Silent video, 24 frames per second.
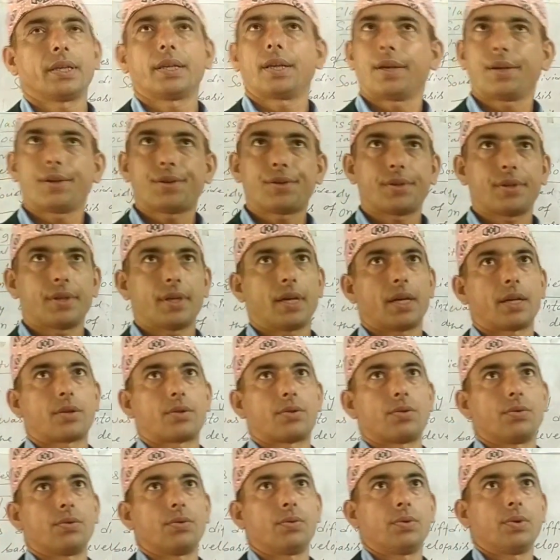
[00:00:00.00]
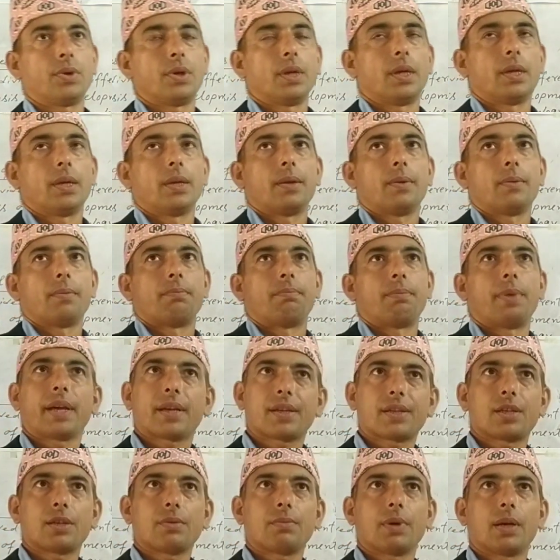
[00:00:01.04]
In Asia too,
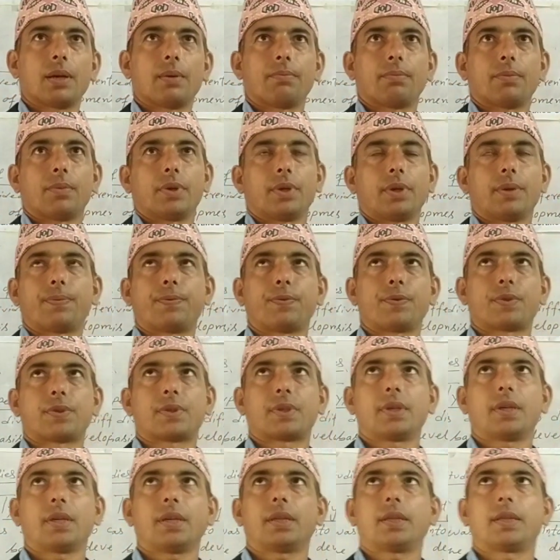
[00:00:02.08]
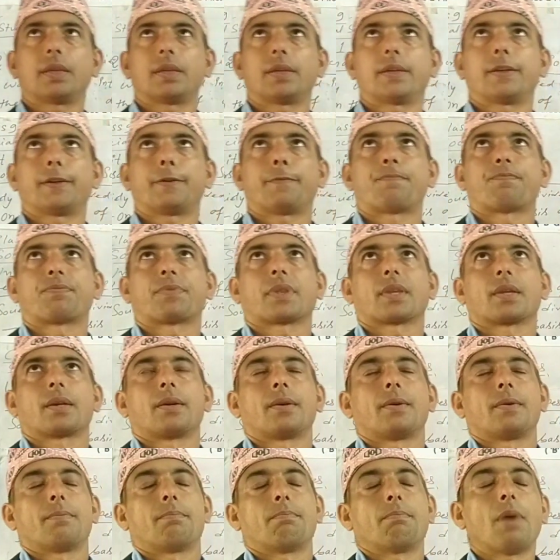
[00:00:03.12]
maximum if we see the
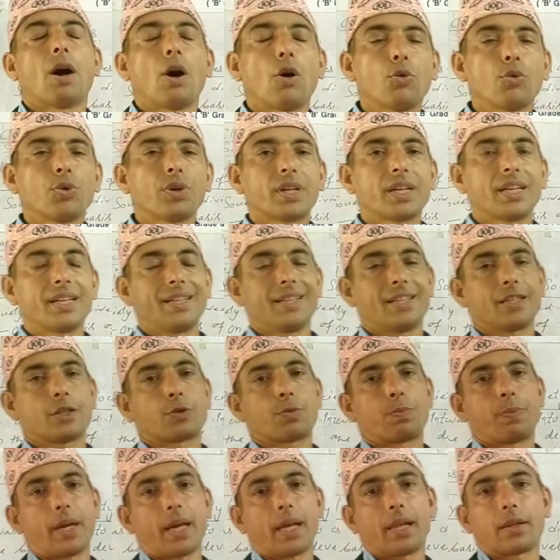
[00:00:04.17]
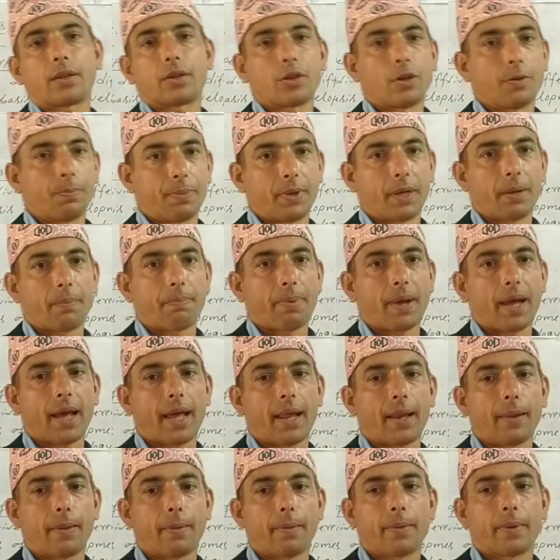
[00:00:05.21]
mountainous belt of
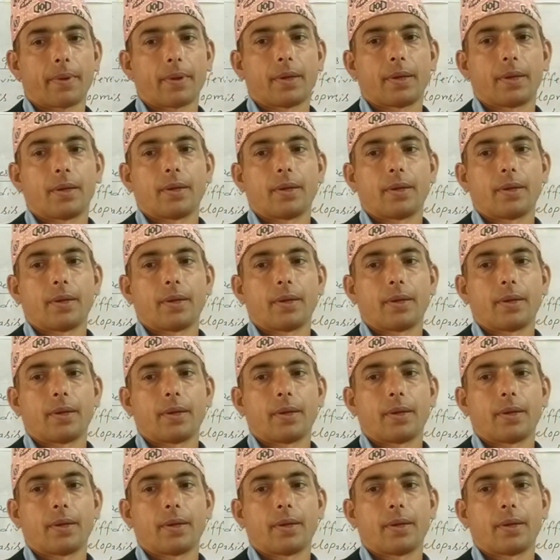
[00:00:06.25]
Nepal,